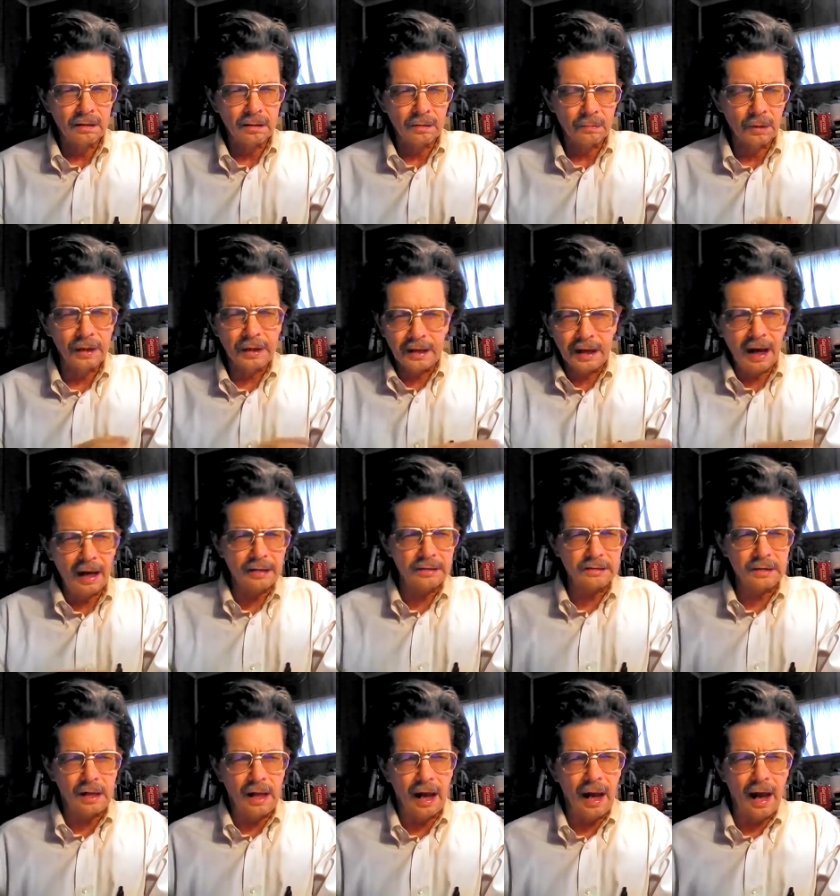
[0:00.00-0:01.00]

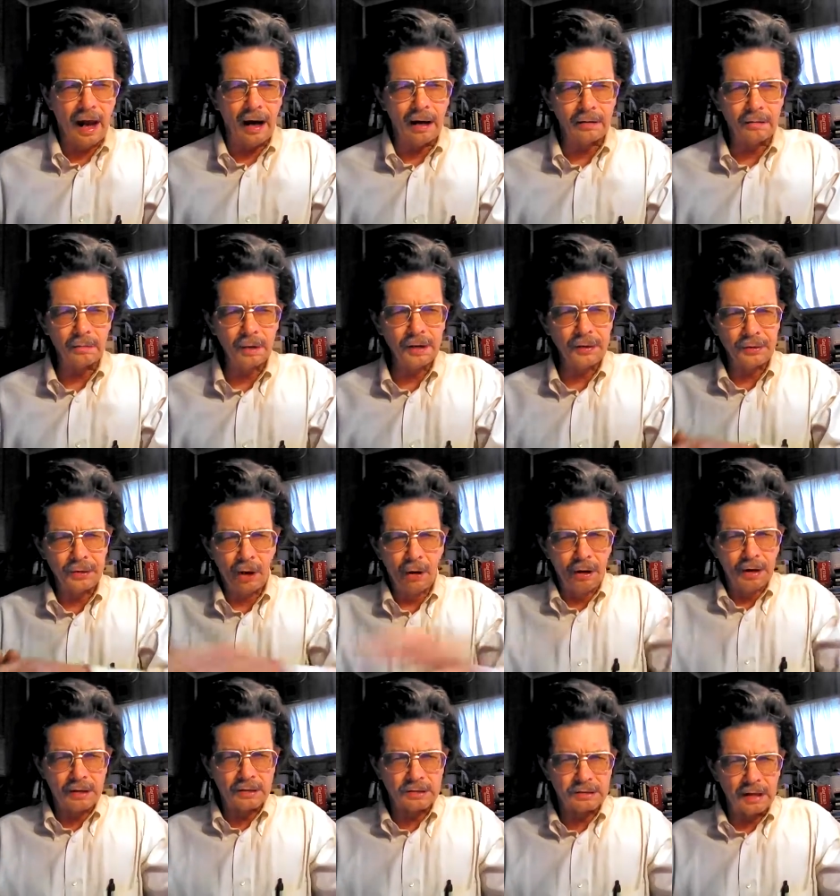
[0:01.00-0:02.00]
we throw
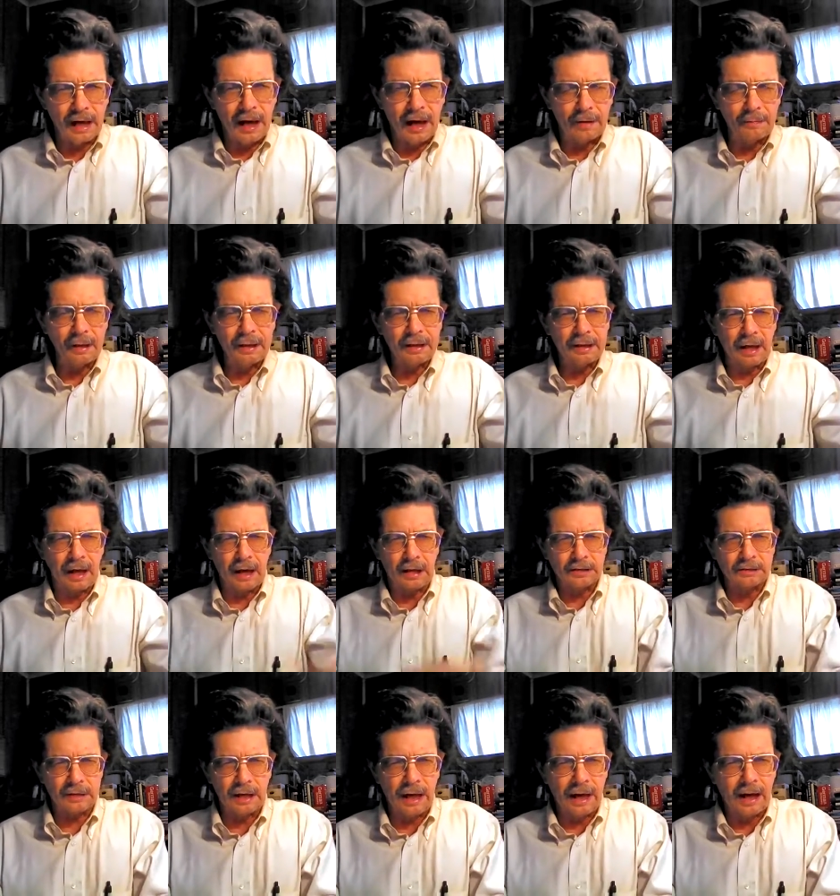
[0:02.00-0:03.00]
it aside, we
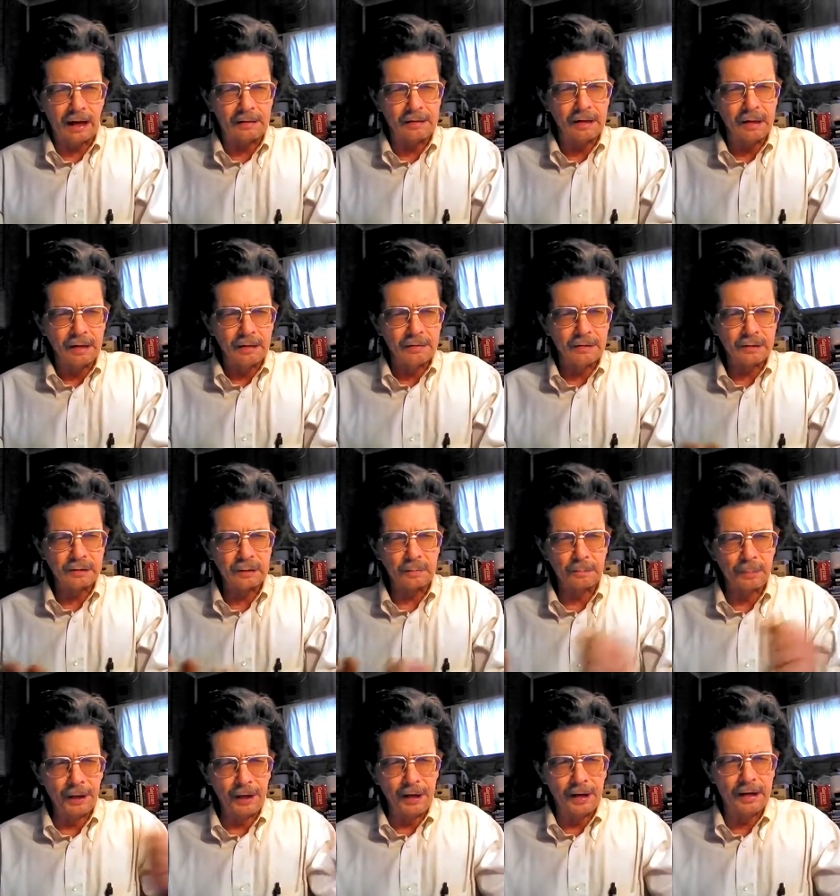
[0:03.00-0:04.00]
cast out the
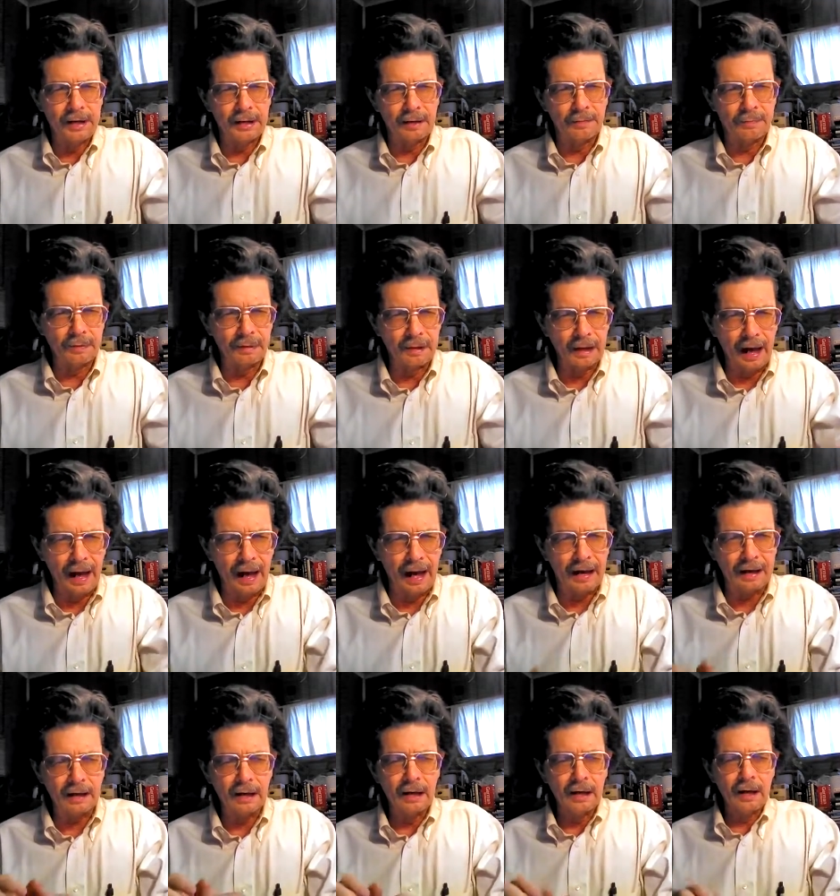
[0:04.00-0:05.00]
spirit of
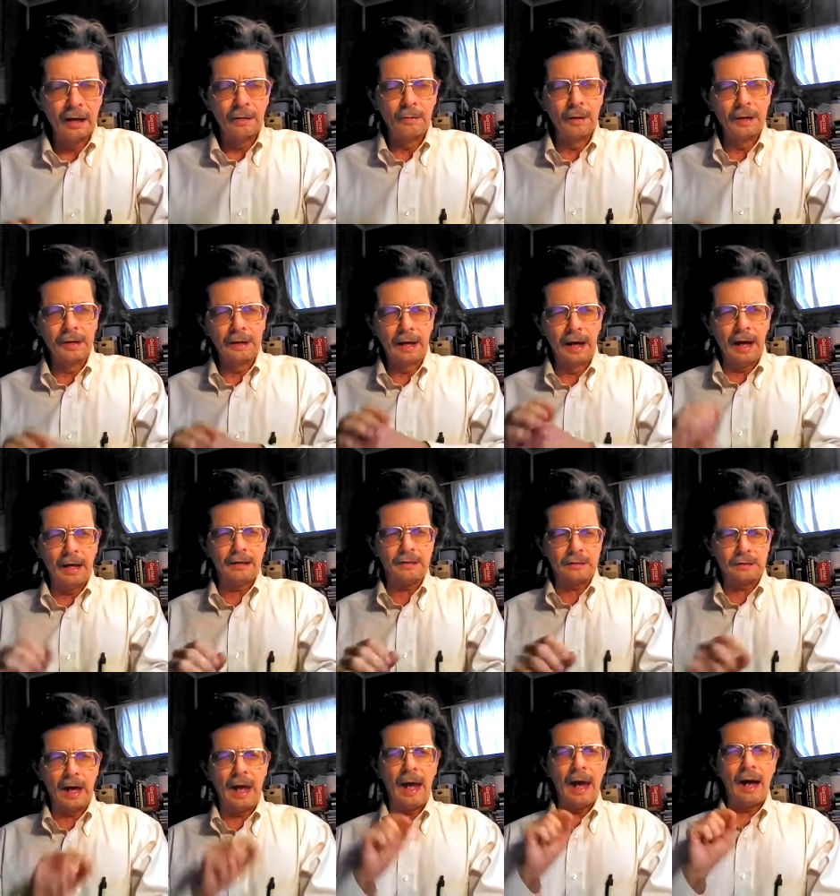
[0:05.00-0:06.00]
lack, we
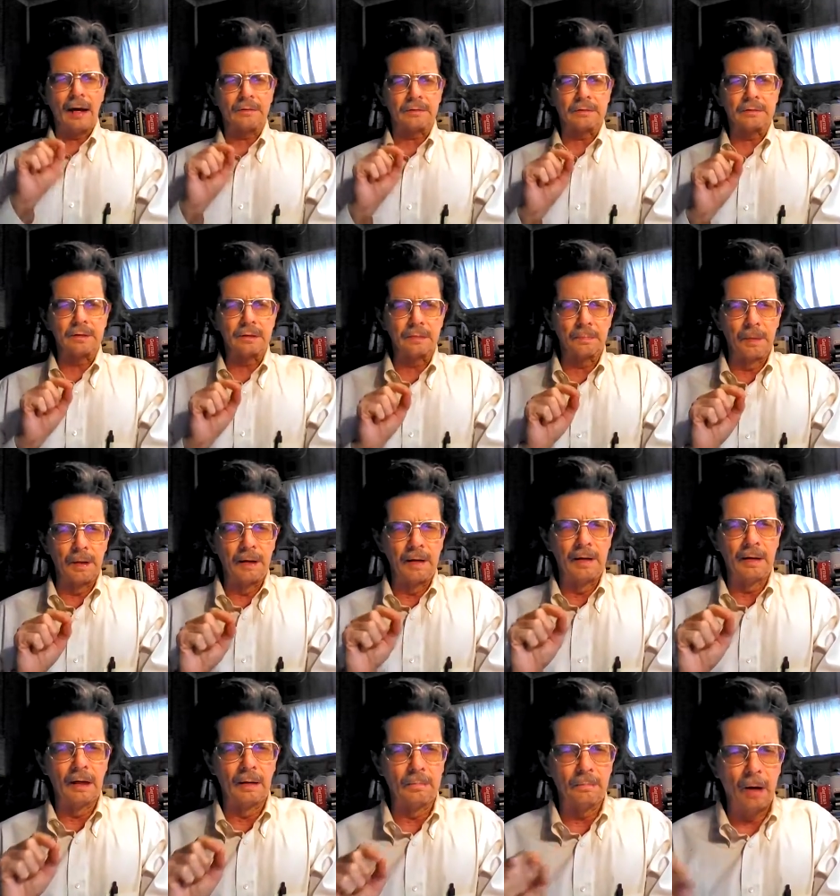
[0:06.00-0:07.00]
cast out the
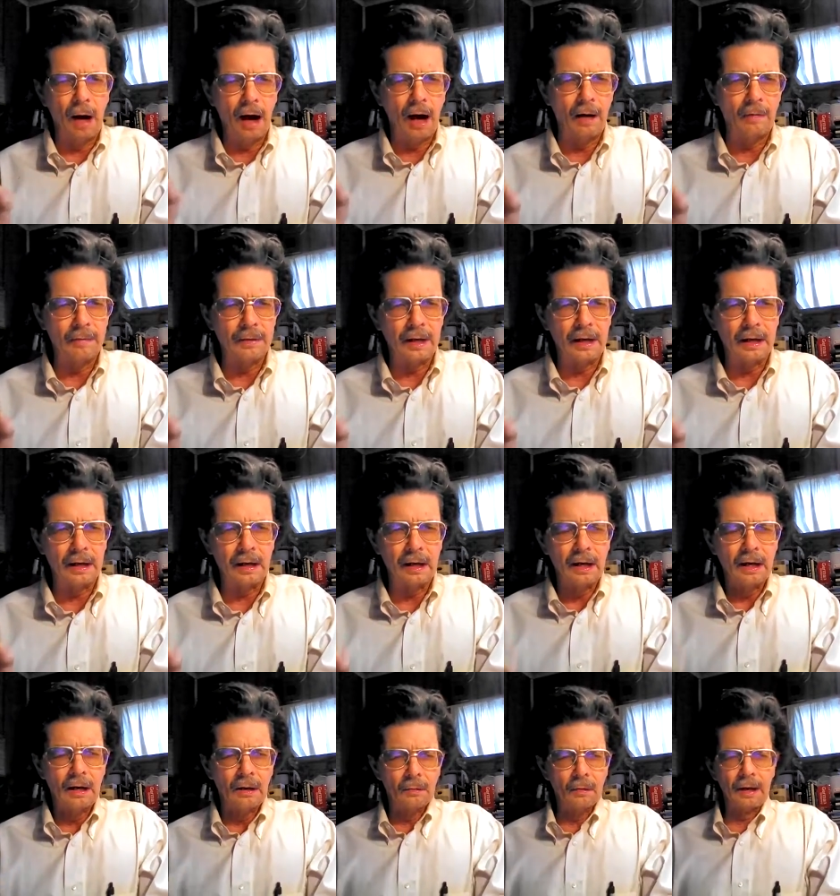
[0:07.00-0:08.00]
spirit of poverty,
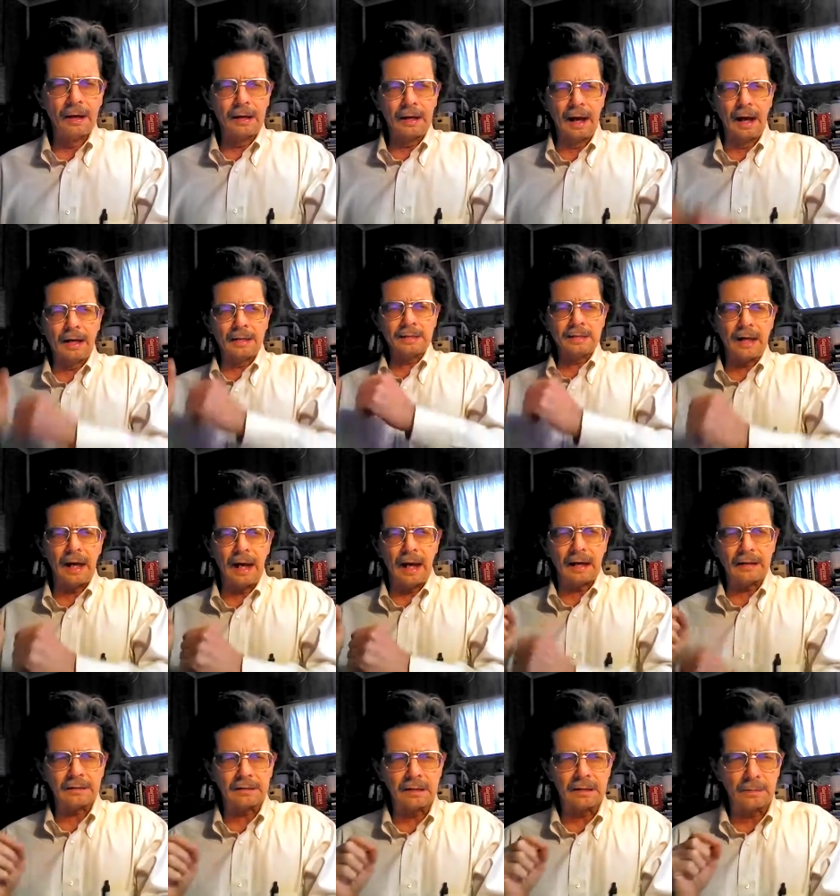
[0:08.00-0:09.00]
we cast
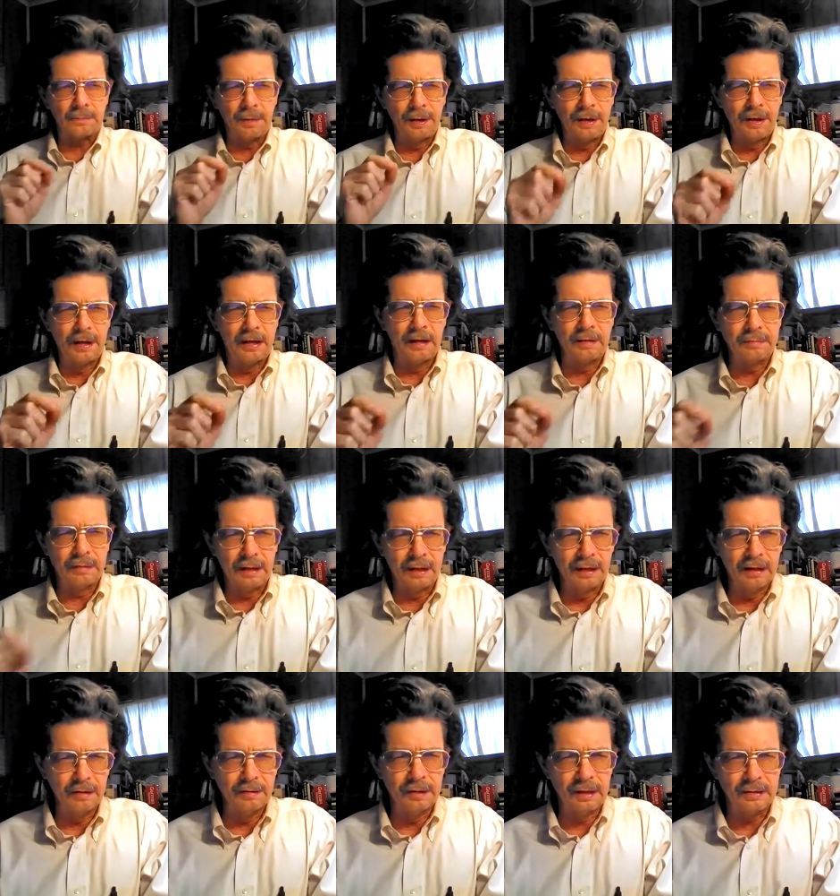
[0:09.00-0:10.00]
out the spirit of
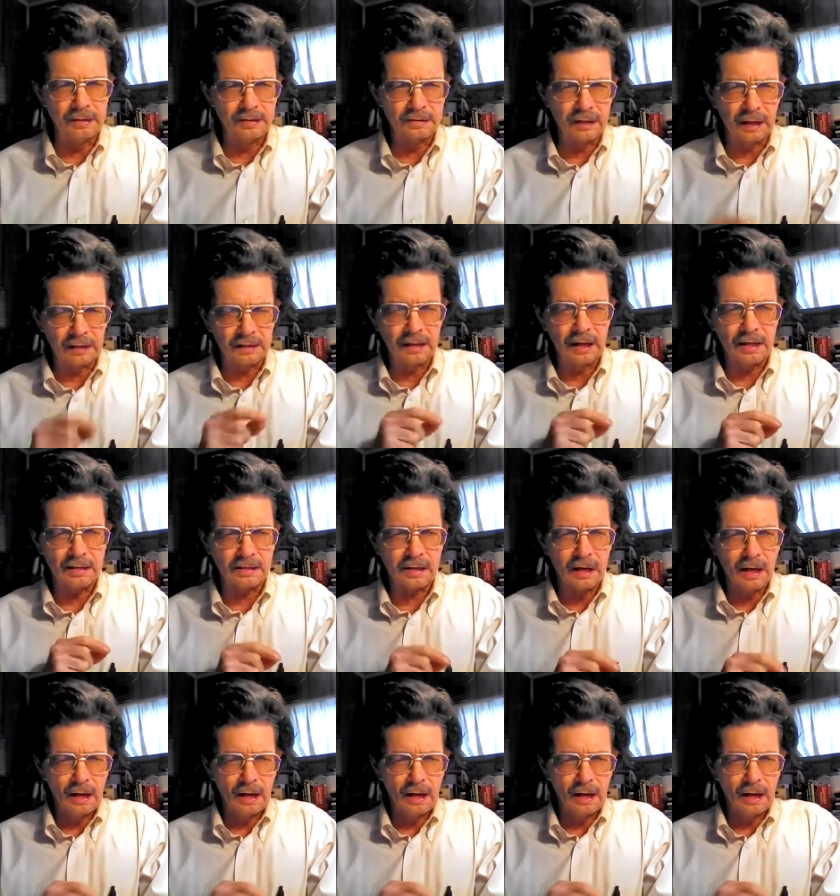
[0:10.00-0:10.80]
illness, sickness,